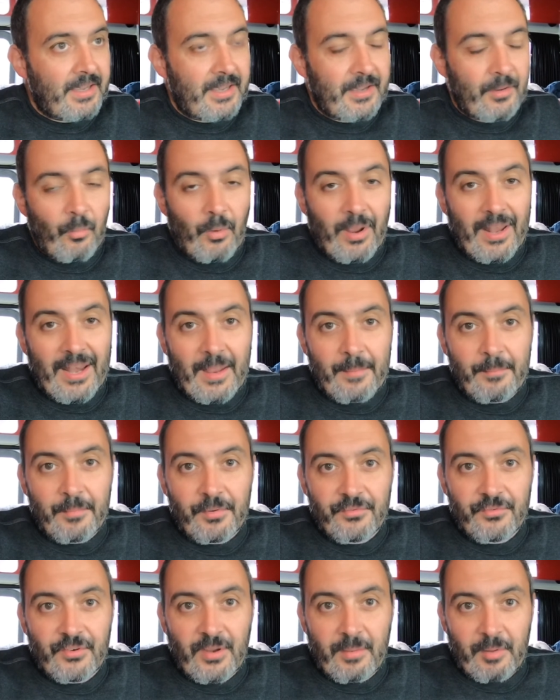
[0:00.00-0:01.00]
while I'm
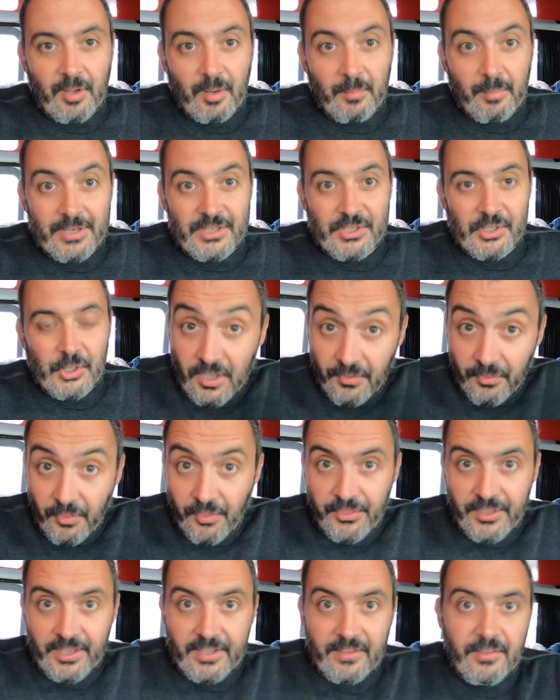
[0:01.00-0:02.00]
framing up my shot. The other
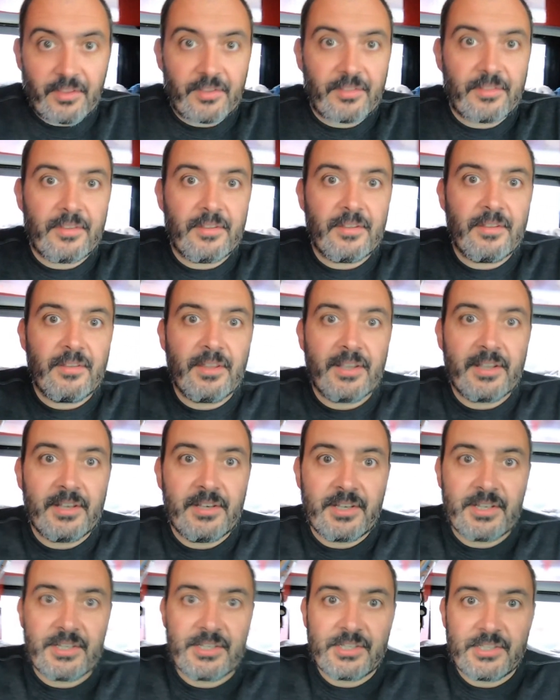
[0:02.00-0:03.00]
thing that the
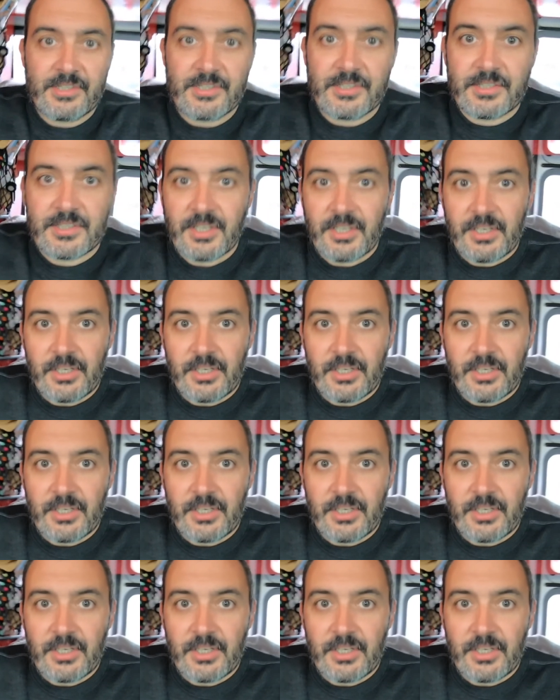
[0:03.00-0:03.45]
conditions